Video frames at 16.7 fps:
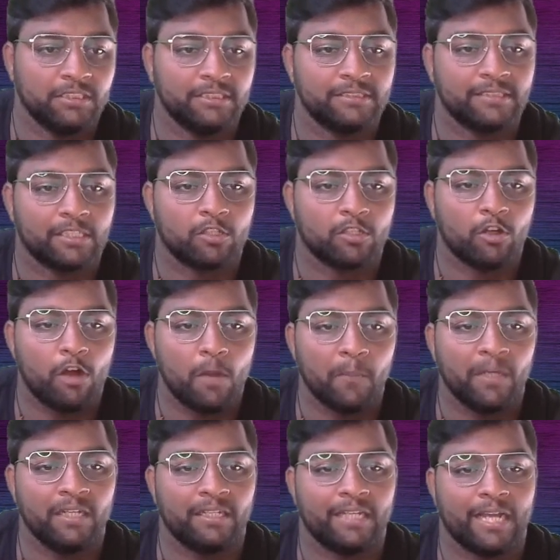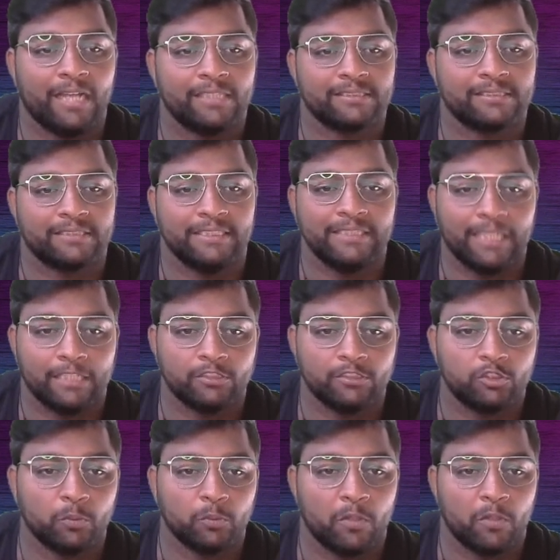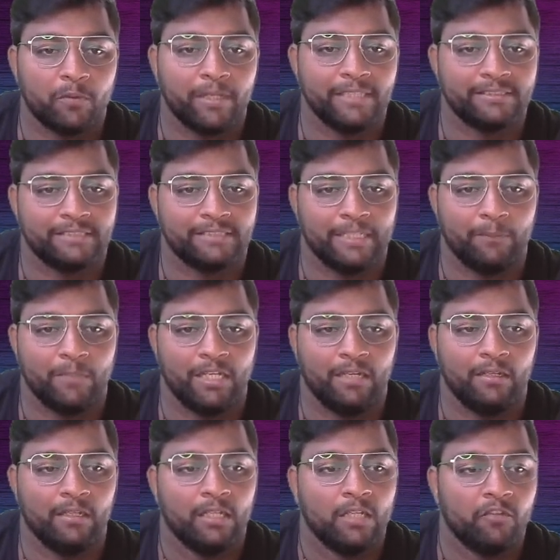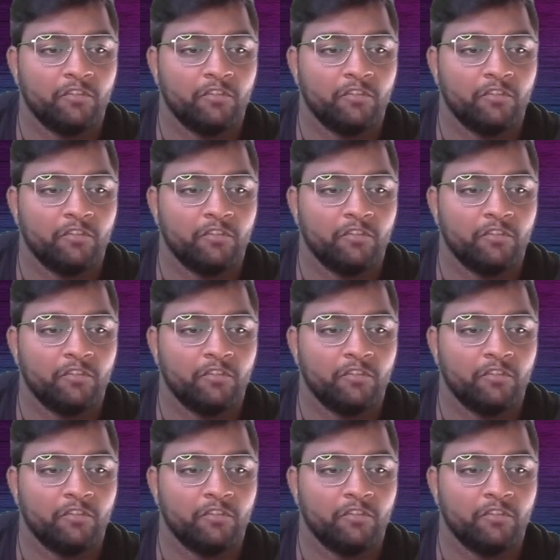is a common task in unsupervised ML,